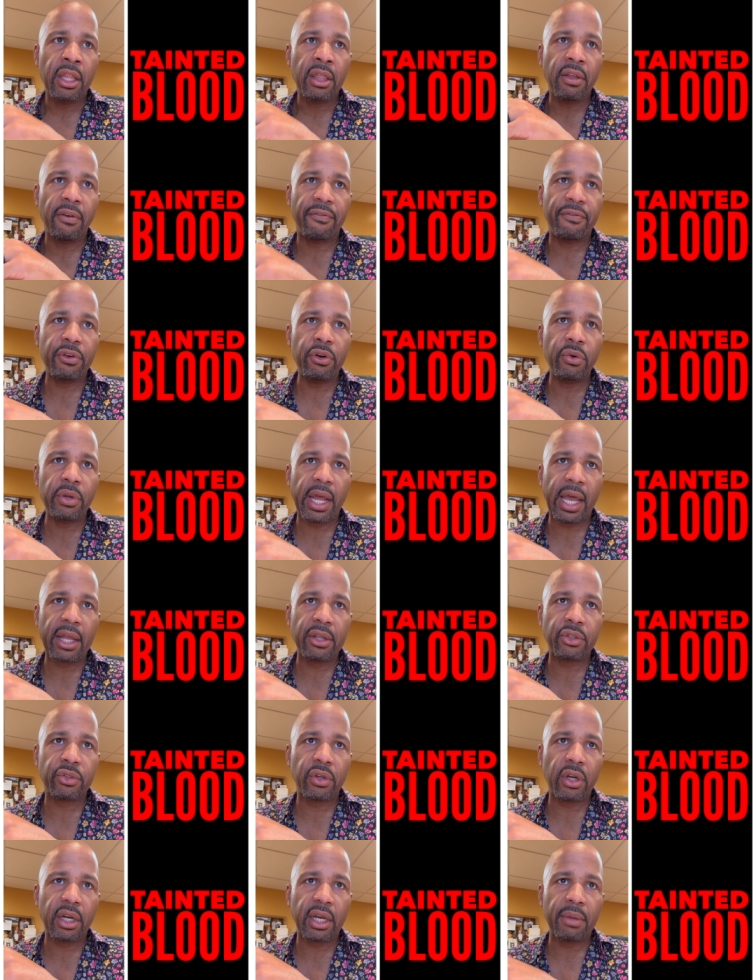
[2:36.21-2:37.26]
The Food and
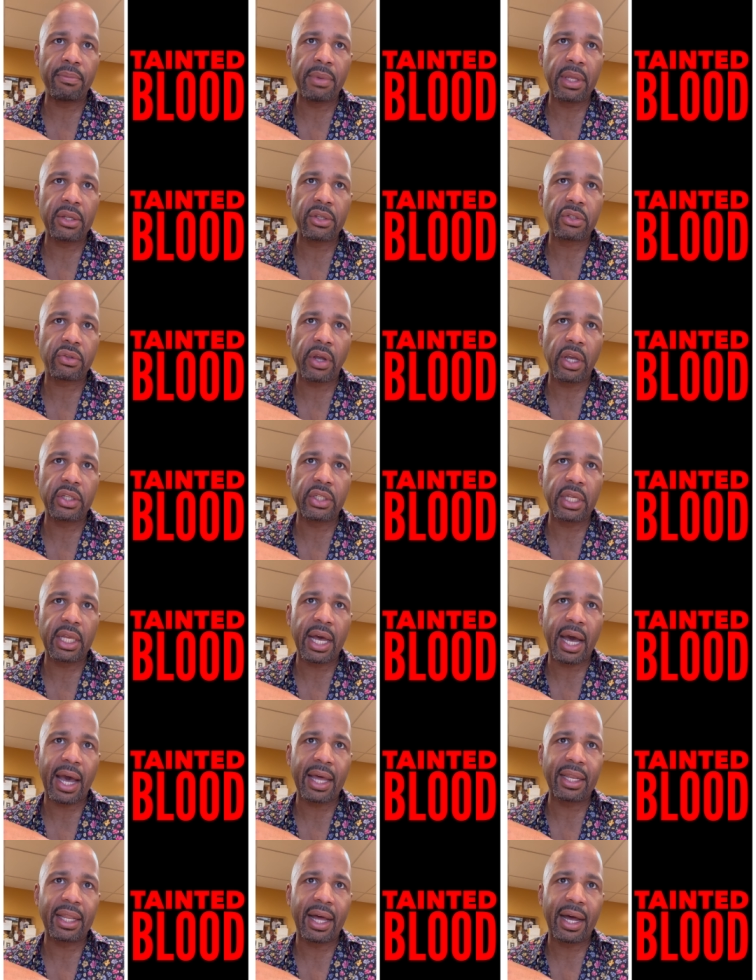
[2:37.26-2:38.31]
Drug Administration
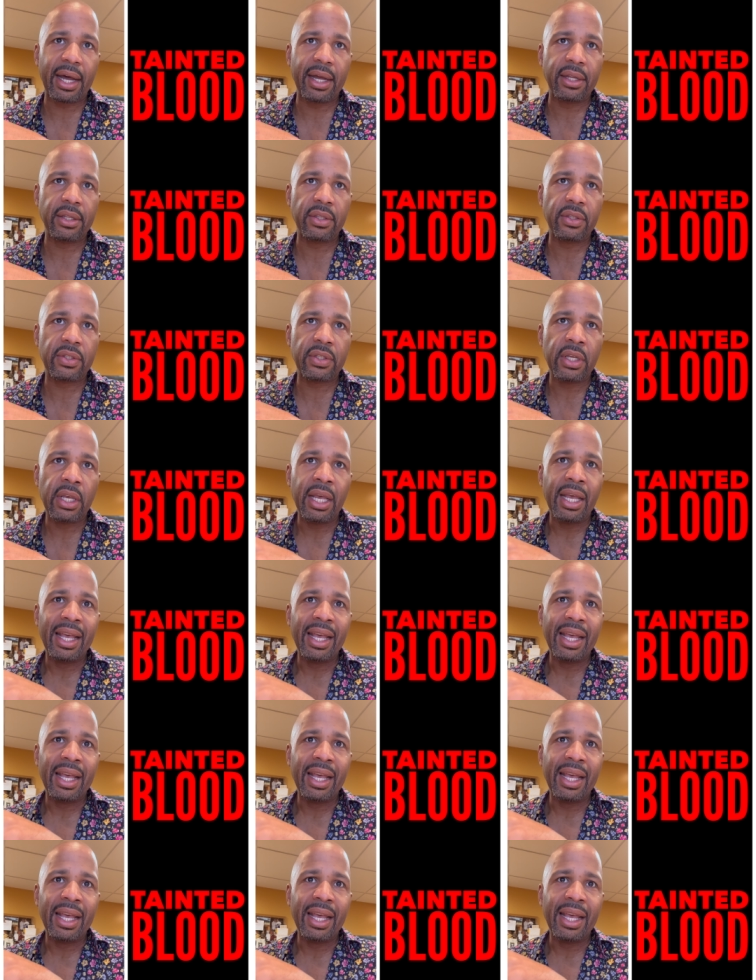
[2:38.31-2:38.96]
guidelines